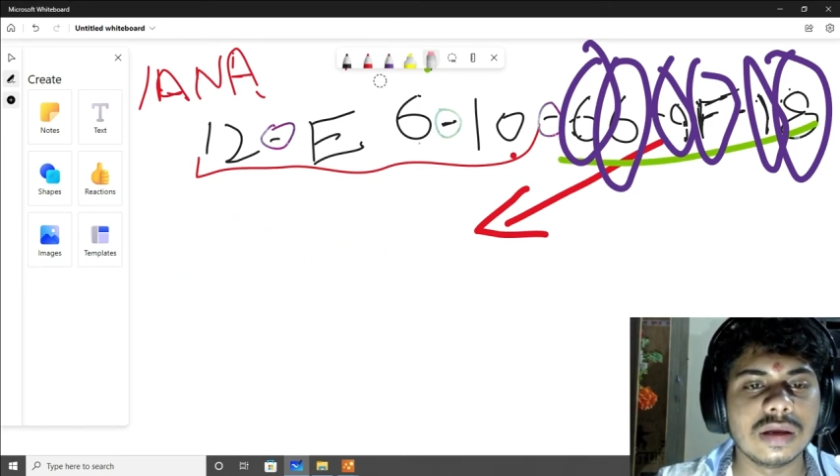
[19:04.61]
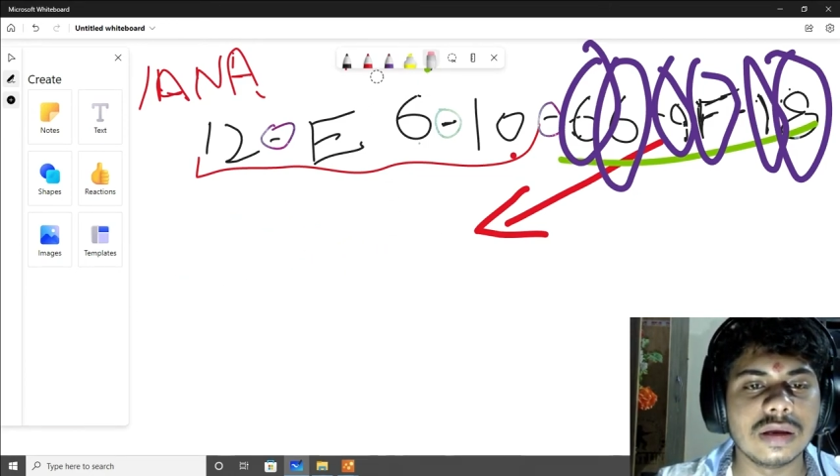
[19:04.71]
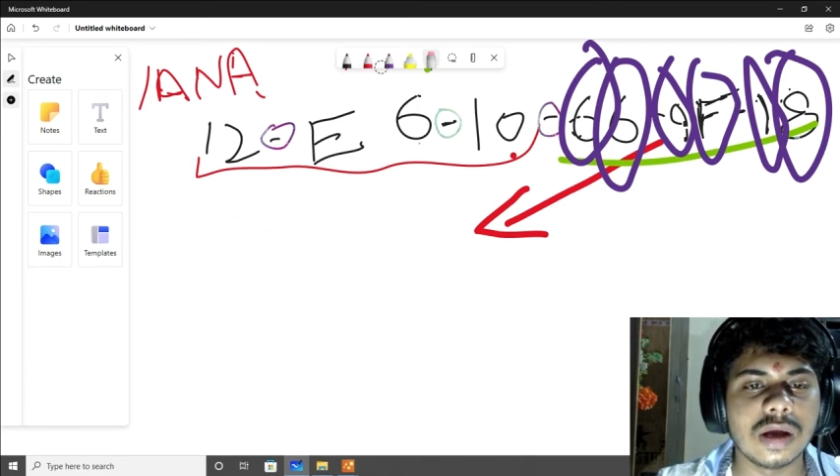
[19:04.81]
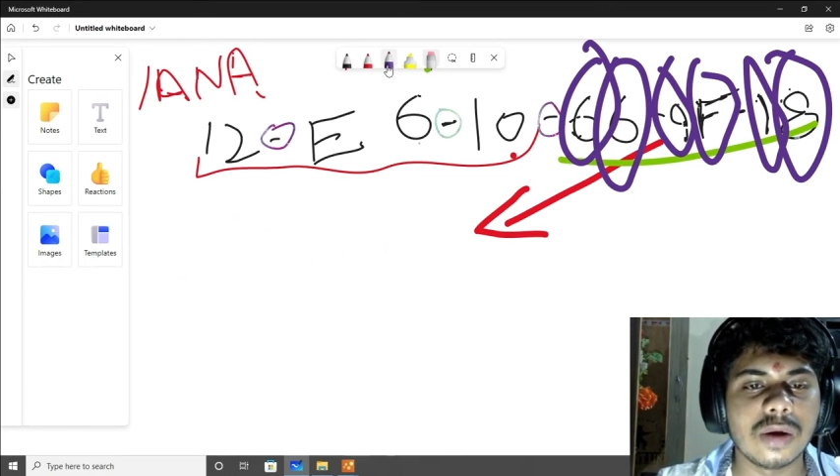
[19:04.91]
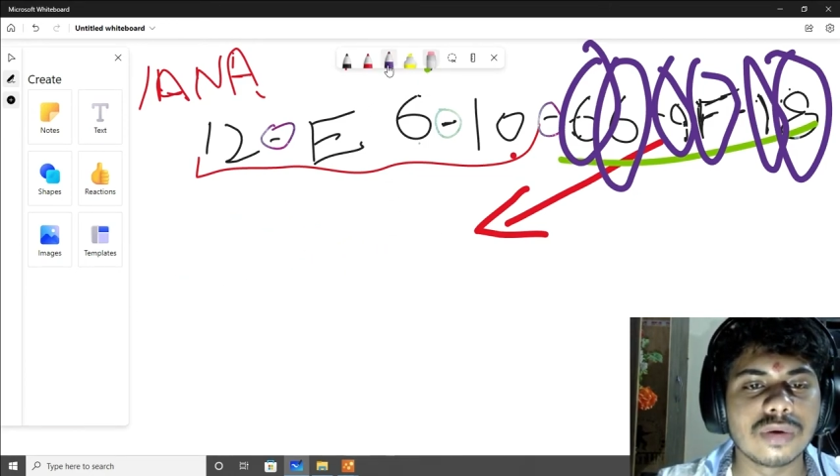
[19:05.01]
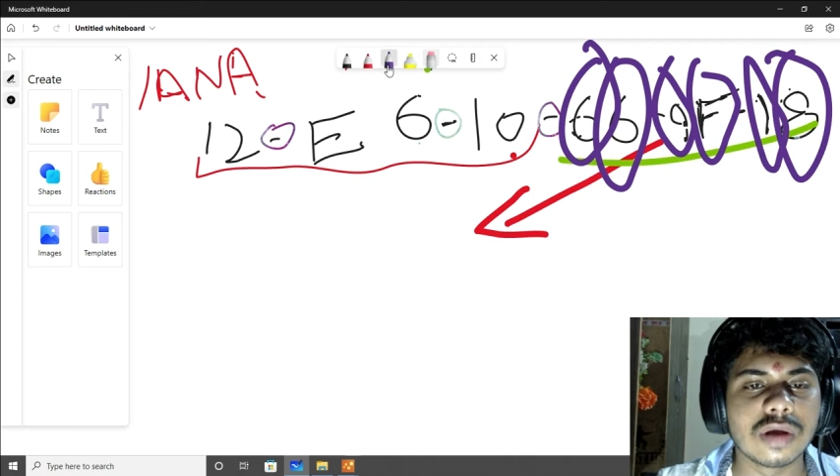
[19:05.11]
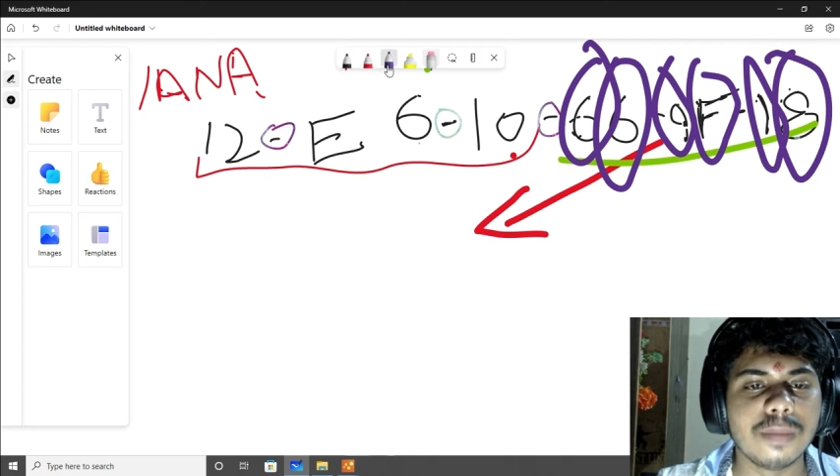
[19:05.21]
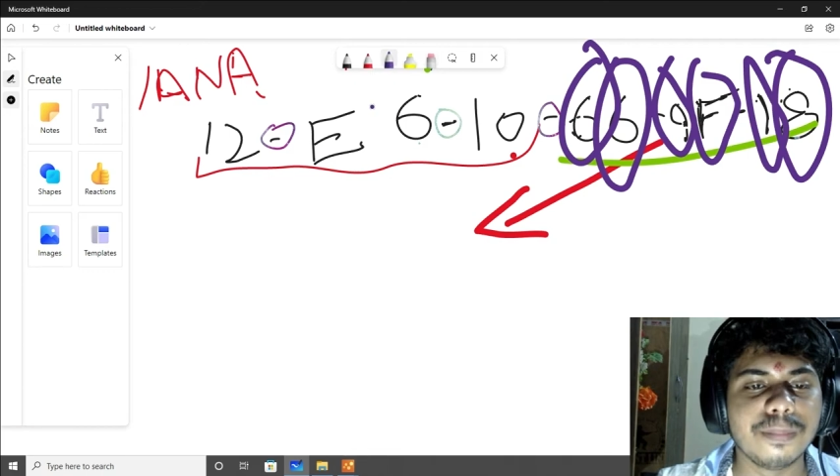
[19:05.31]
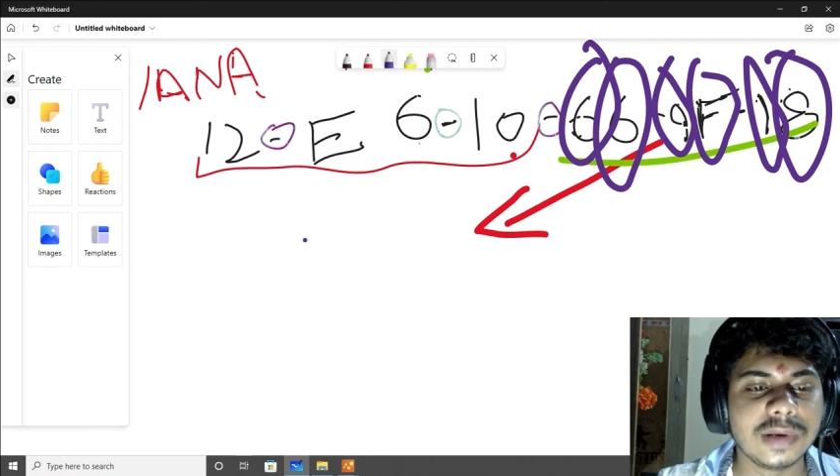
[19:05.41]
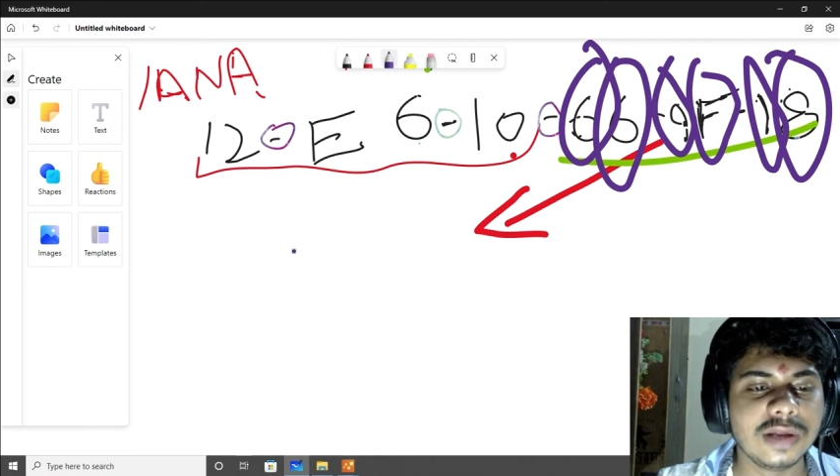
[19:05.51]
Now
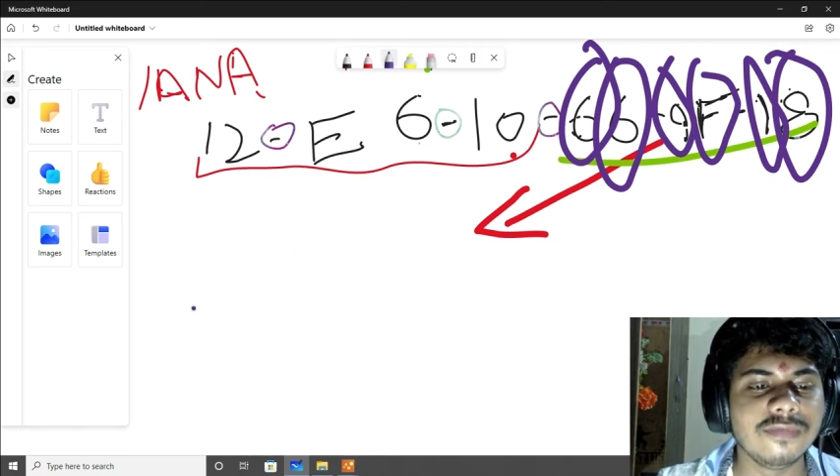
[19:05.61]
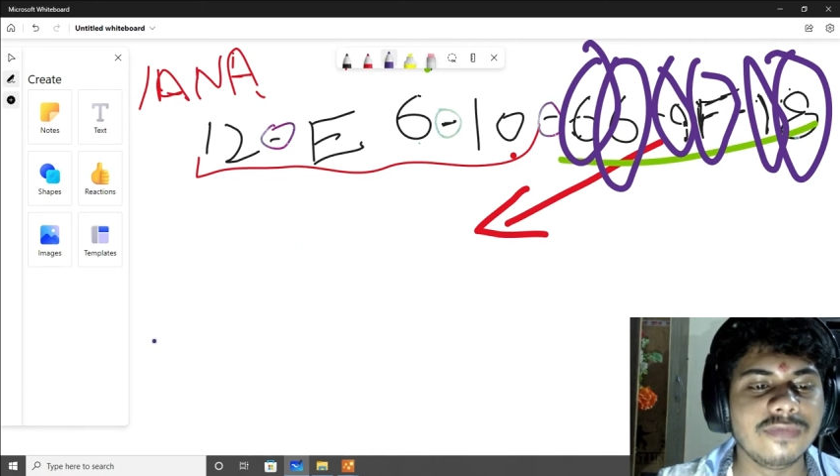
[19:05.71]
company